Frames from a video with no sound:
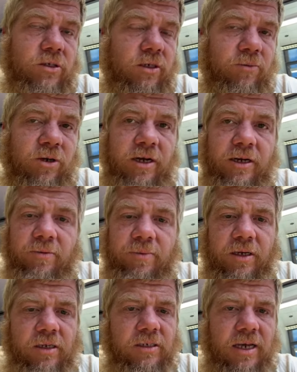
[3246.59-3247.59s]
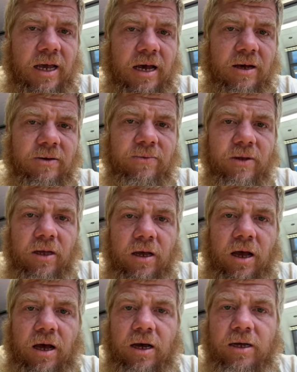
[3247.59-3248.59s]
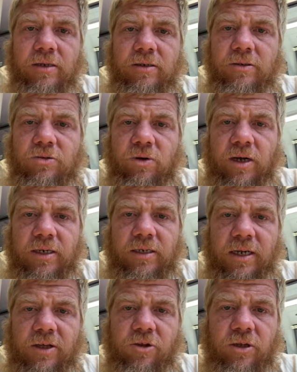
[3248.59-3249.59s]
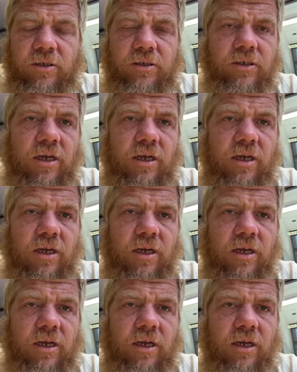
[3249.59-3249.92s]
Some are out here because they have uh, drug addictions.